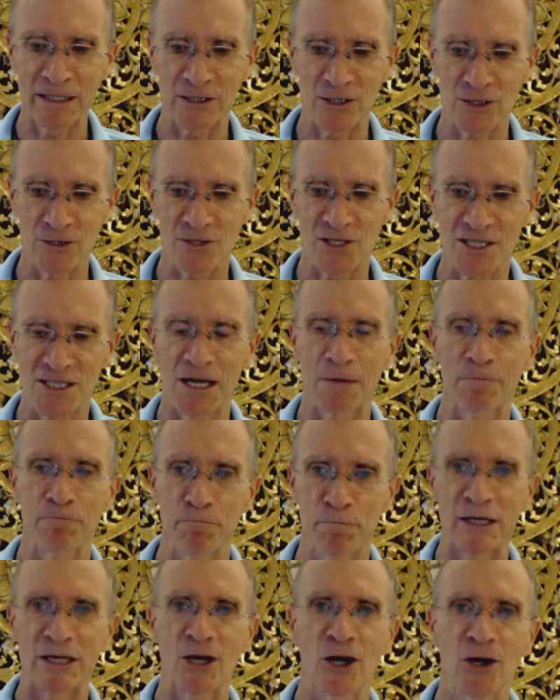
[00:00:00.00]
make you
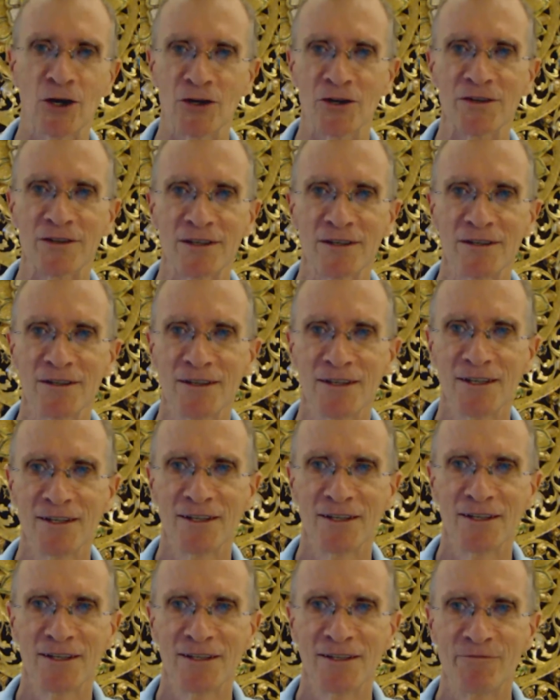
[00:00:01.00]
step beyond,
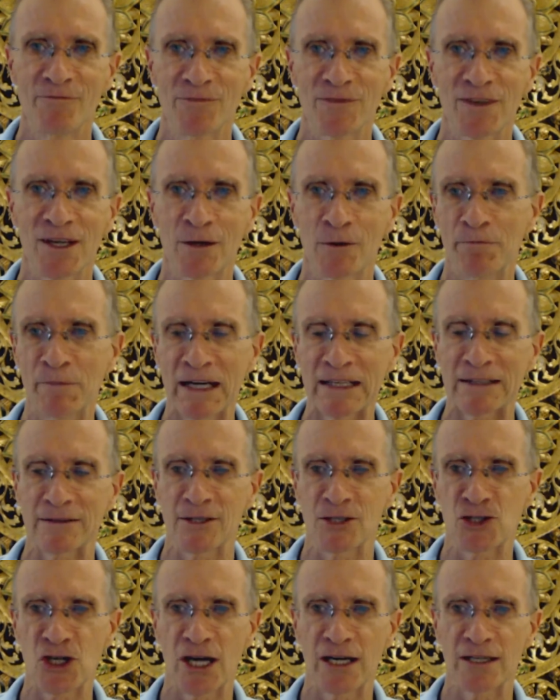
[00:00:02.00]
you know, make
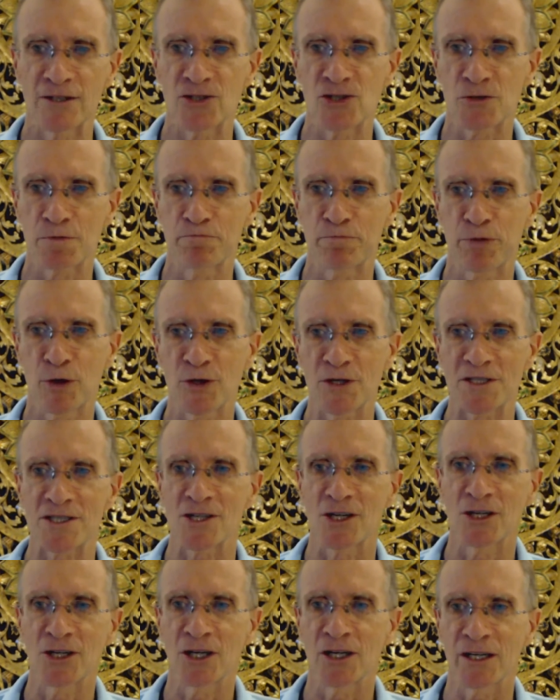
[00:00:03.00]
the judge put
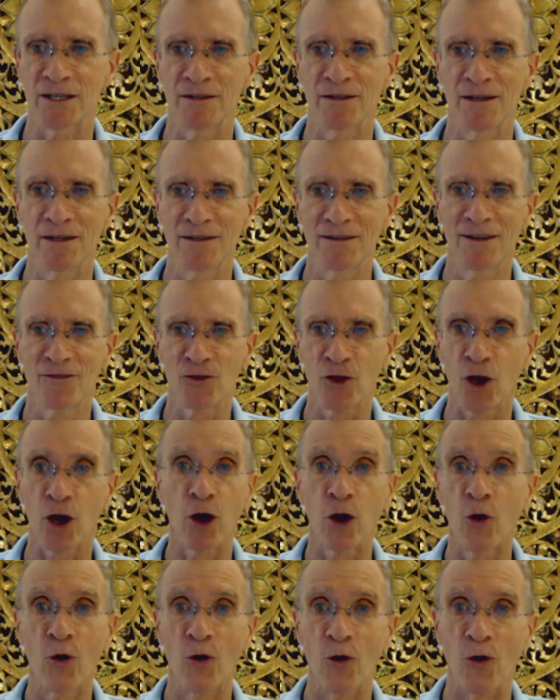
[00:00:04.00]
aside the
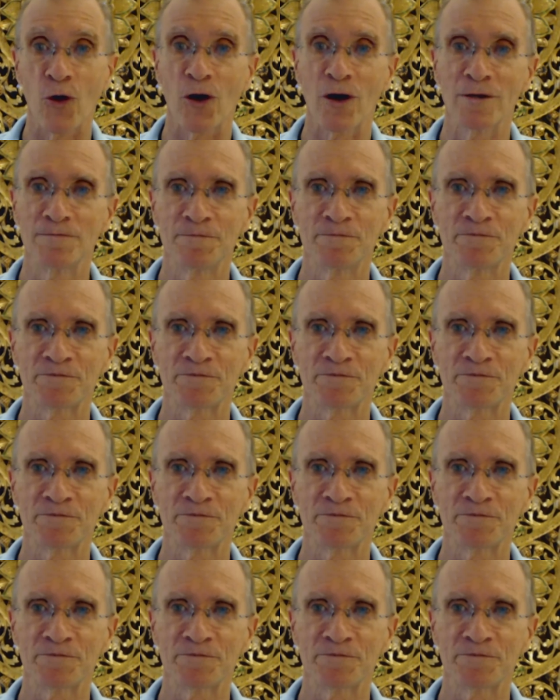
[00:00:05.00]
law,